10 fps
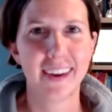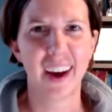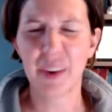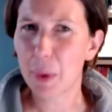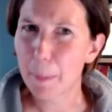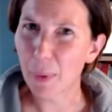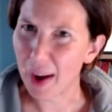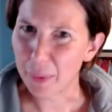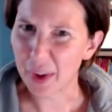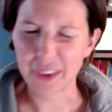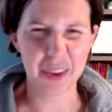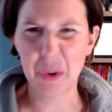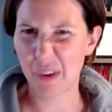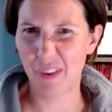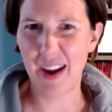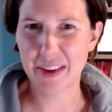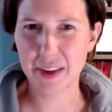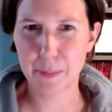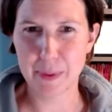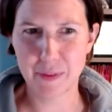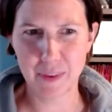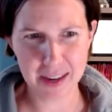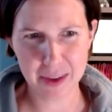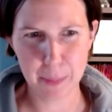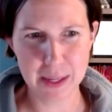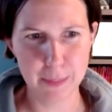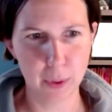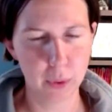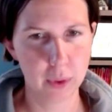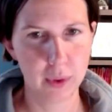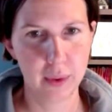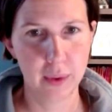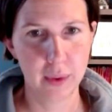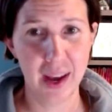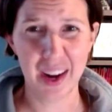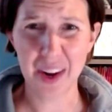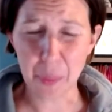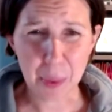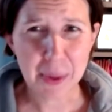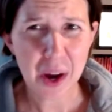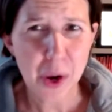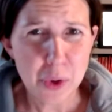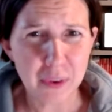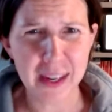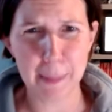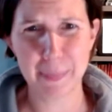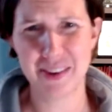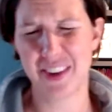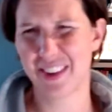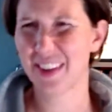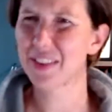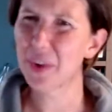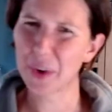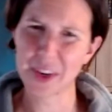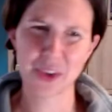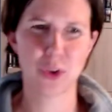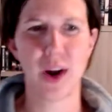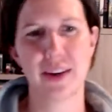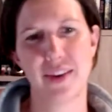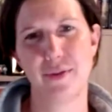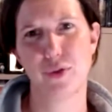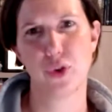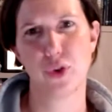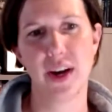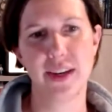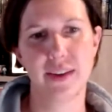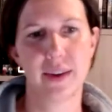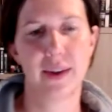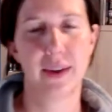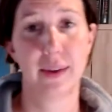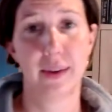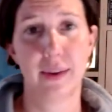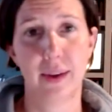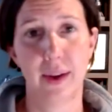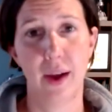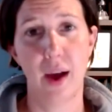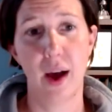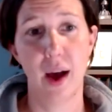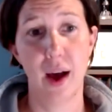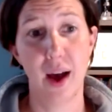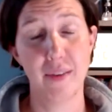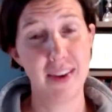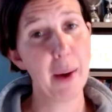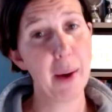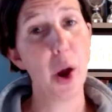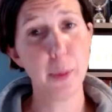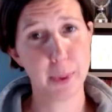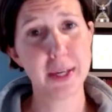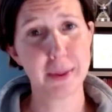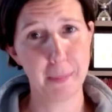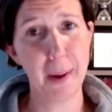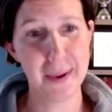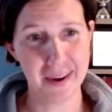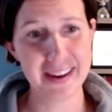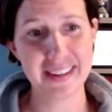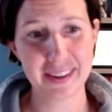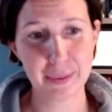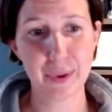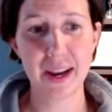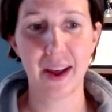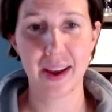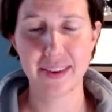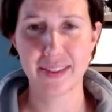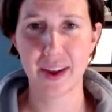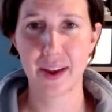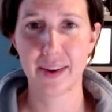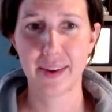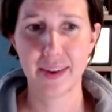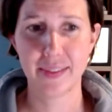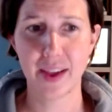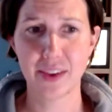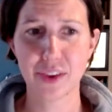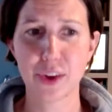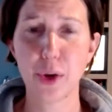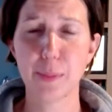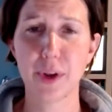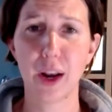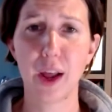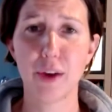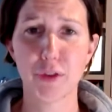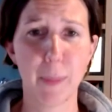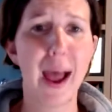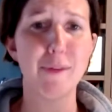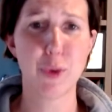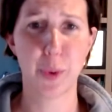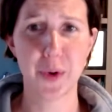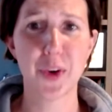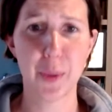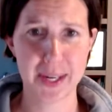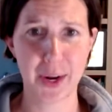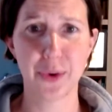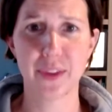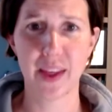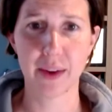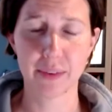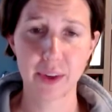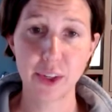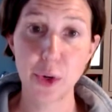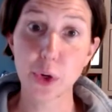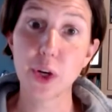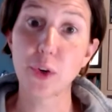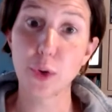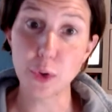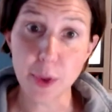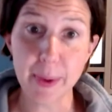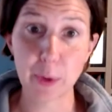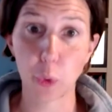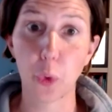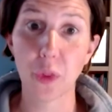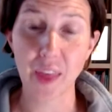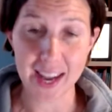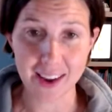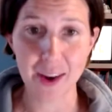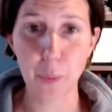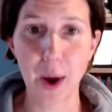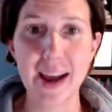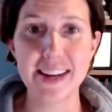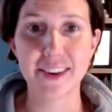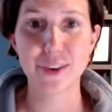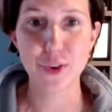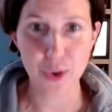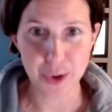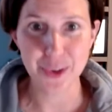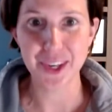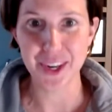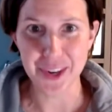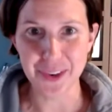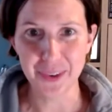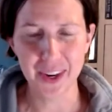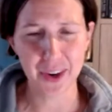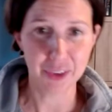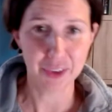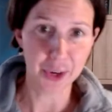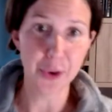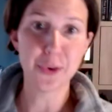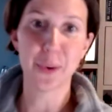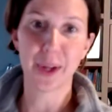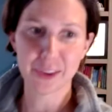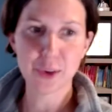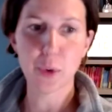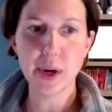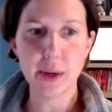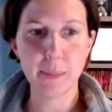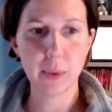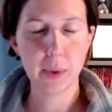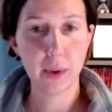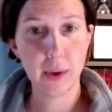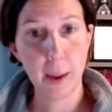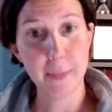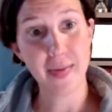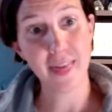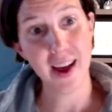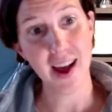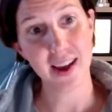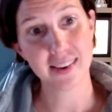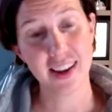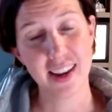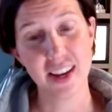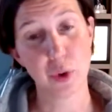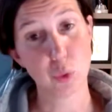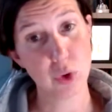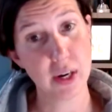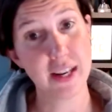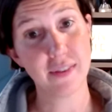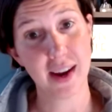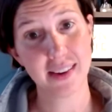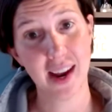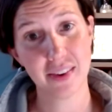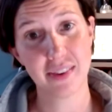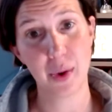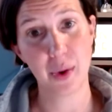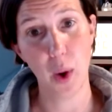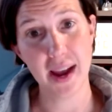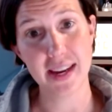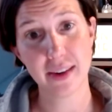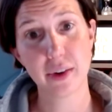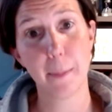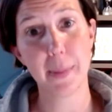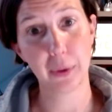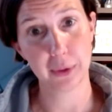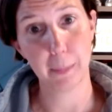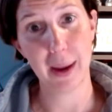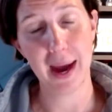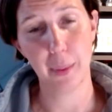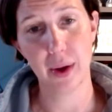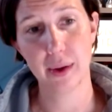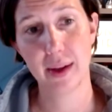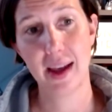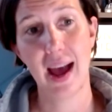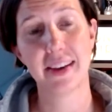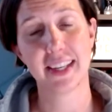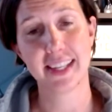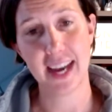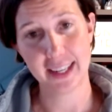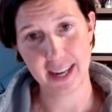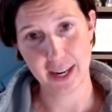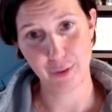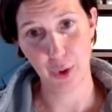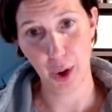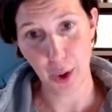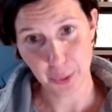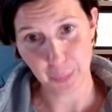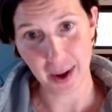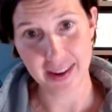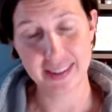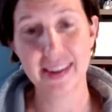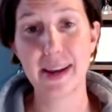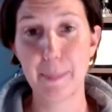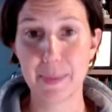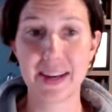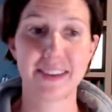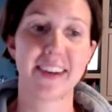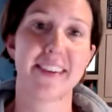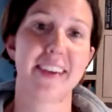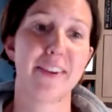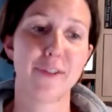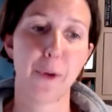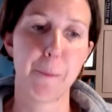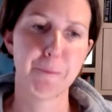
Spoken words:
I don't want to brown nose. I don't want to flatter people. And I don't want to be overly ambitious. That's not an attractive trait. I've now opened my mind and realised that there's scope to learn from everyone doing those things. You can do them in an authentic way that is true to you. You have to go to an extreme. But that is a really fantastic way to building power and to getting out of your own way in being successful.